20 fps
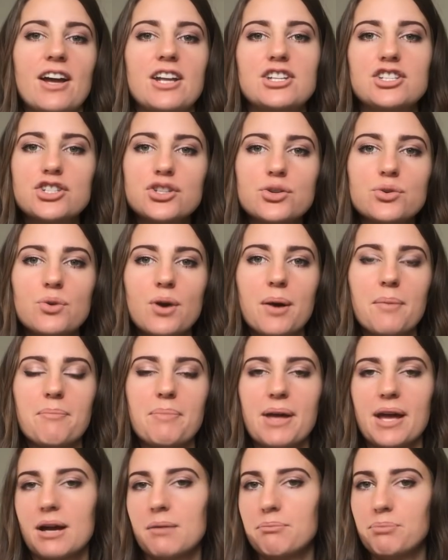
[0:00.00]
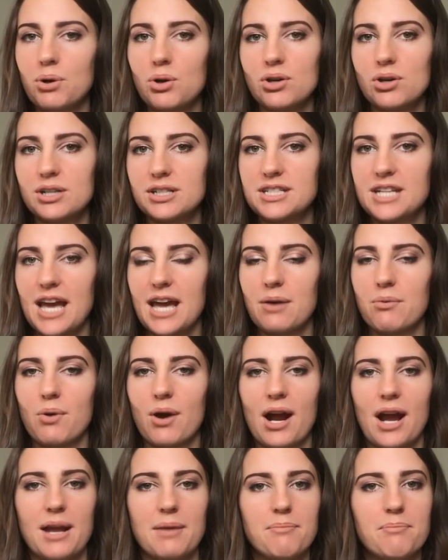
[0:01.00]
I do a big bulk day
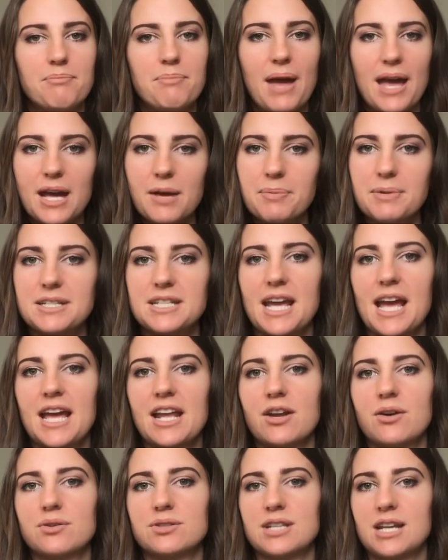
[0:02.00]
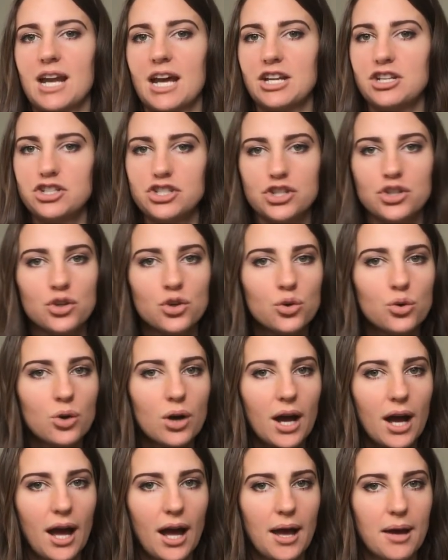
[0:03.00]
where I bake potatoes and I
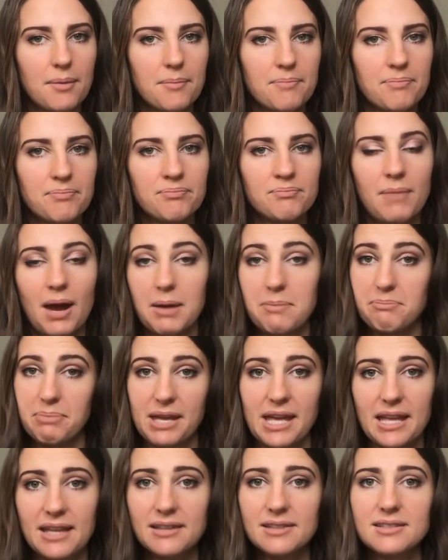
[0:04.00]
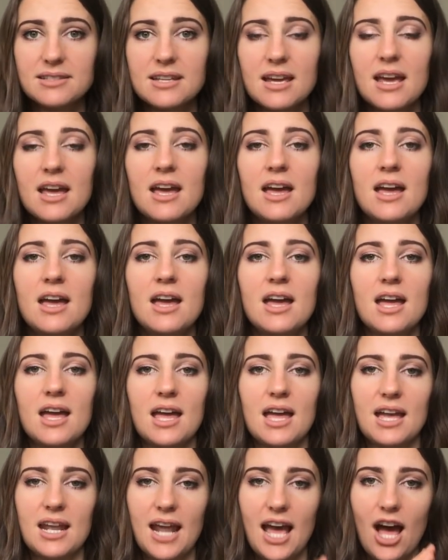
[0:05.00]
do my beans,
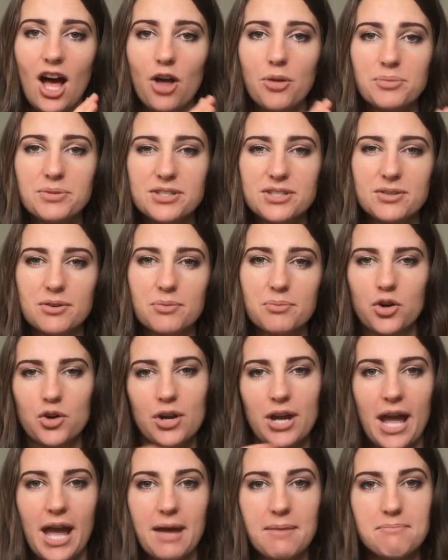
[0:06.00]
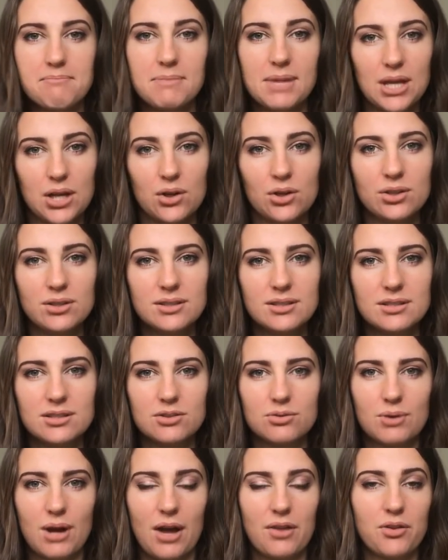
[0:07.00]
it helps create meals
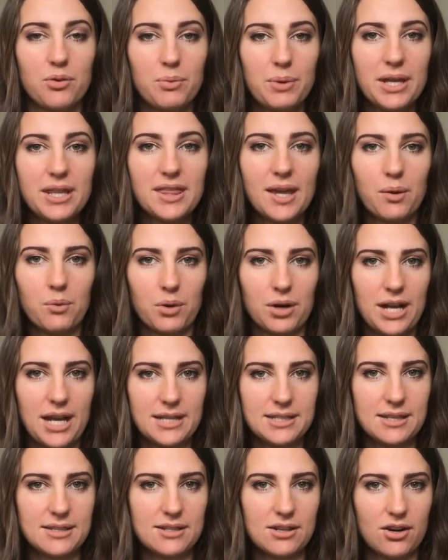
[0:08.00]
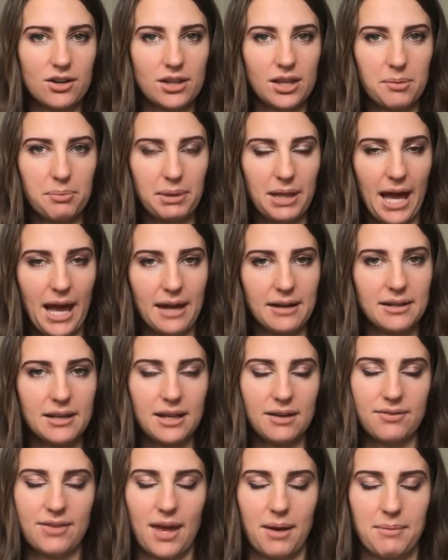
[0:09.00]
throughout the week that weren't necessarily planned,
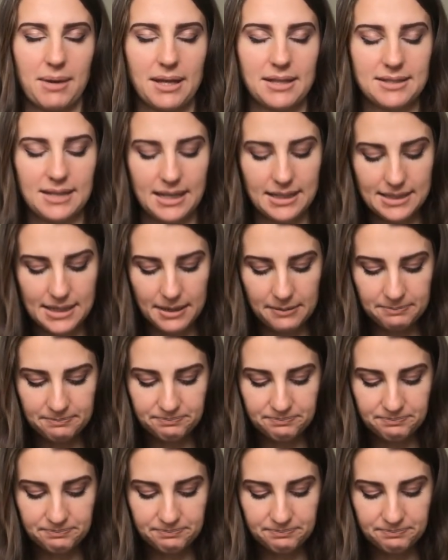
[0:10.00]
if that makes sense.